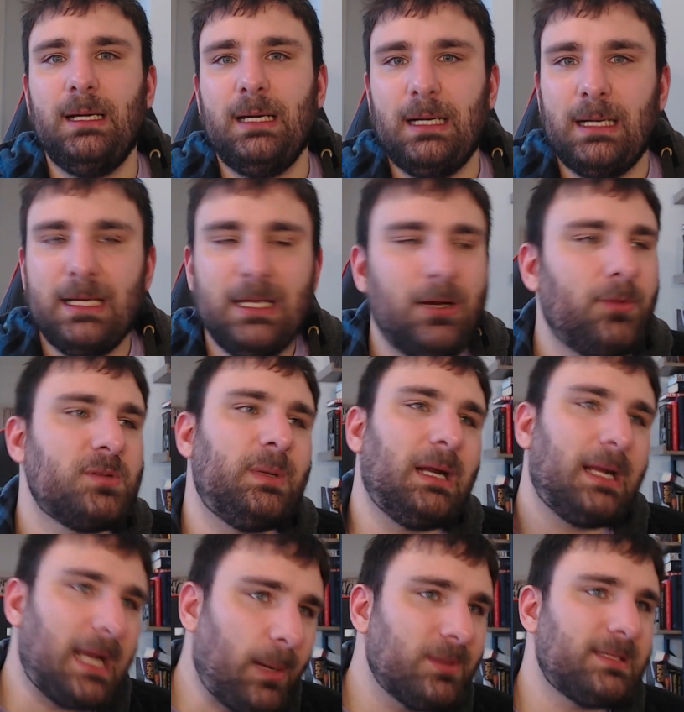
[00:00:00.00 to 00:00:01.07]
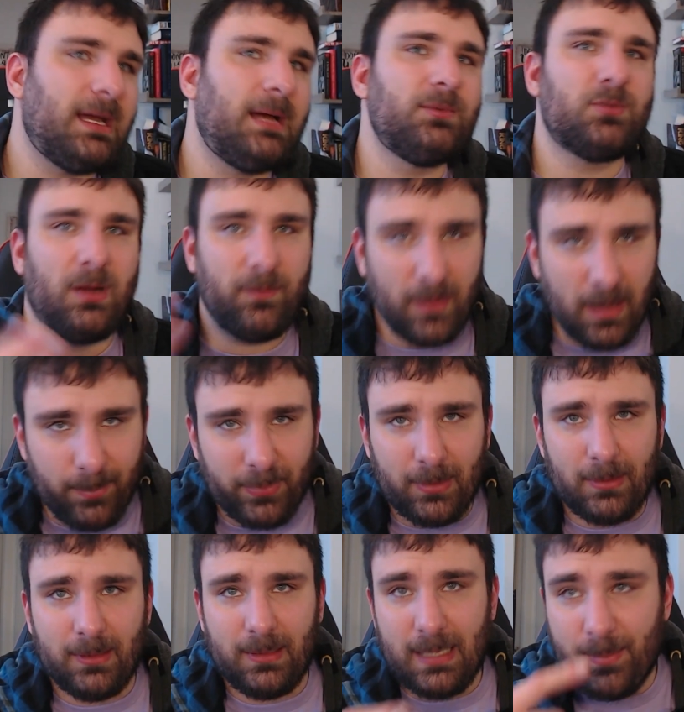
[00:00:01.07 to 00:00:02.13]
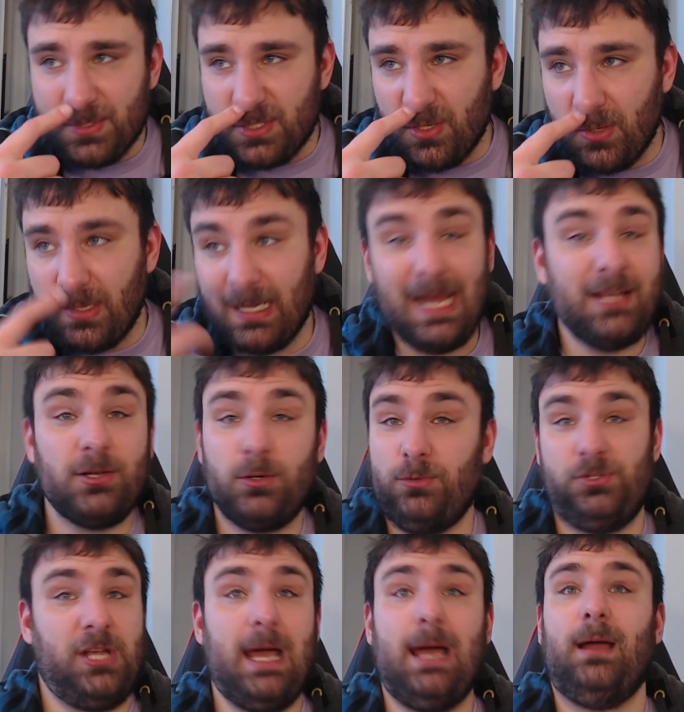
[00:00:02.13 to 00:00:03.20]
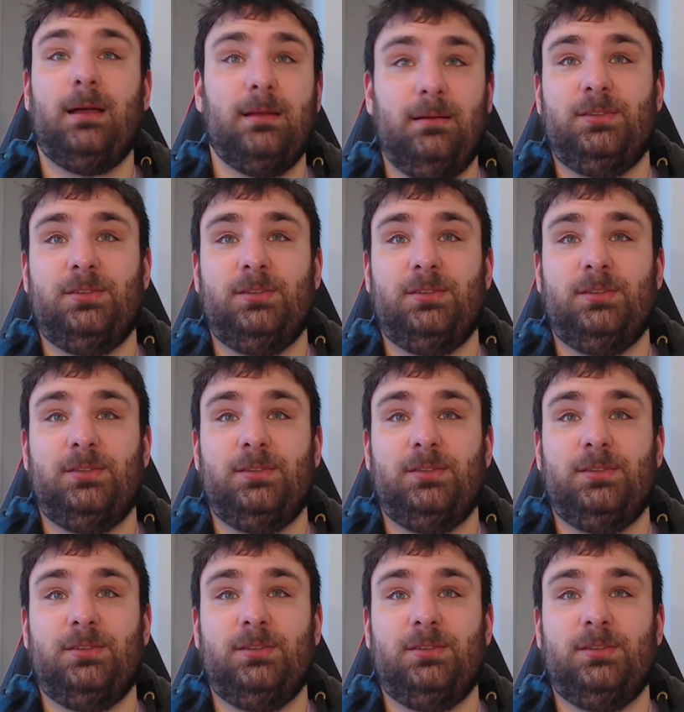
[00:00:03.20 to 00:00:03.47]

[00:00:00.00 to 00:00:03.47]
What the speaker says: there's been a couple times where I've uploaded an episode and I don't check.